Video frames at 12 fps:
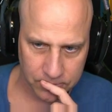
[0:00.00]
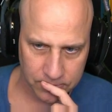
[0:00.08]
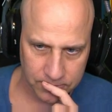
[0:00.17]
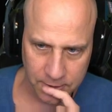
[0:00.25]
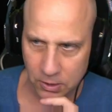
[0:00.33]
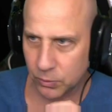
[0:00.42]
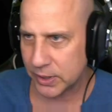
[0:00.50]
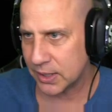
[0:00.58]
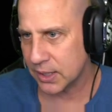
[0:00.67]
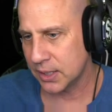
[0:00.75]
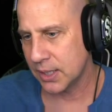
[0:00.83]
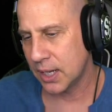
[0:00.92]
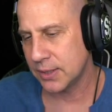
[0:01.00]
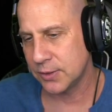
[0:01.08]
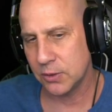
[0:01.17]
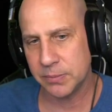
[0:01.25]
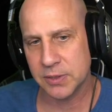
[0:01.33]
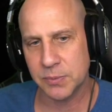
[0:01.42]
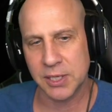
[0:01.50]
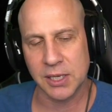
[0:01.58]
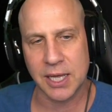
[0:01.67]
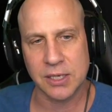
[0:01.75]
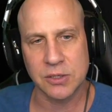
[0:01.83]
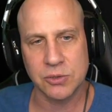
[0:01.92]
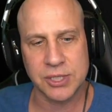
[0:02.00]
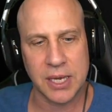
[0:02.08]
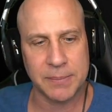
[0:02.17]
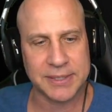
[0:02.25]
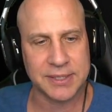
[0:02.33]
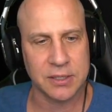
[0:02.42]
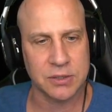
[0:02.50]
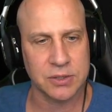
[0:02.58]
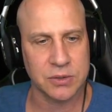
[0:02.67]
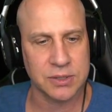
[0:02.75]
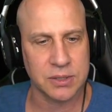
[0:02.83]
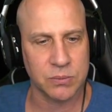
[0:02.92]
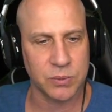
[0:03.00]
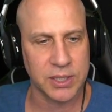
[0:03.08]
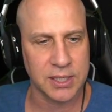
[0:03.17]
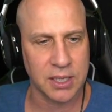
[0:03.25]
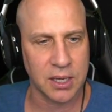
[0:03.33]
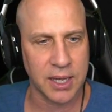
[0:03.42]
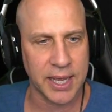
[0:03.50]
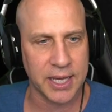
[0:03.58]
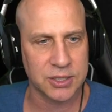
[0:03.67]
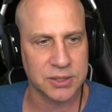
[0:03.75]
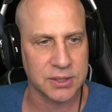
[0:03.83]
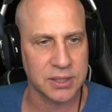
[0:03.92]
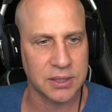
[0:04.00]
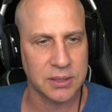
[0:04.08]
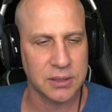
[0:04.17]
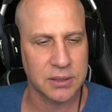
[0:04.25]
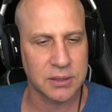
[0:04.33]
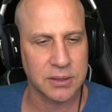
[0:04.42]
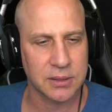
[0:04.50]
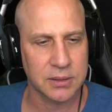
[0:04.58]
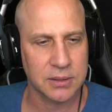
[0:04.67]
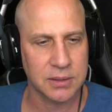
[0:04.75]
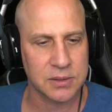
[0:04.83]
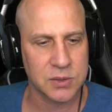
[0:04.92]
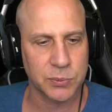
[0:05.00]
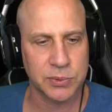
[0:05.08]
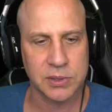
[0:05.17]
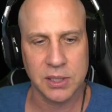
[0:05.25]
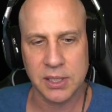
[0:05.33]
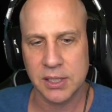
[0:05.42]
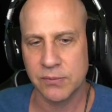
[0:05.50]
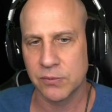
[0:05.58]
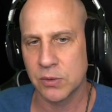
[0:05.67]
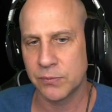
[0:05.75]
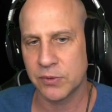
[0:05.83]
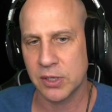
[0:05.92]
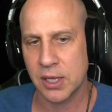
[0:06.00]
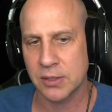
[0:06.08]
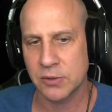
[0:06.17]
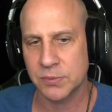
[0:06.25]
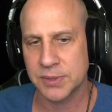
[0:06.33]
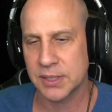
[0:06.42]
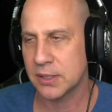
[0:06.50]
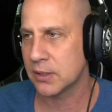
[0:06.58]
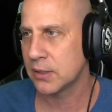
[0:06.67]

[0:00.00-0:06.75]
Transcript: No, we can get a non-dupe. There's been a lot of new champions introduced, and we can actually. There's plenty of room for non-dupes in here.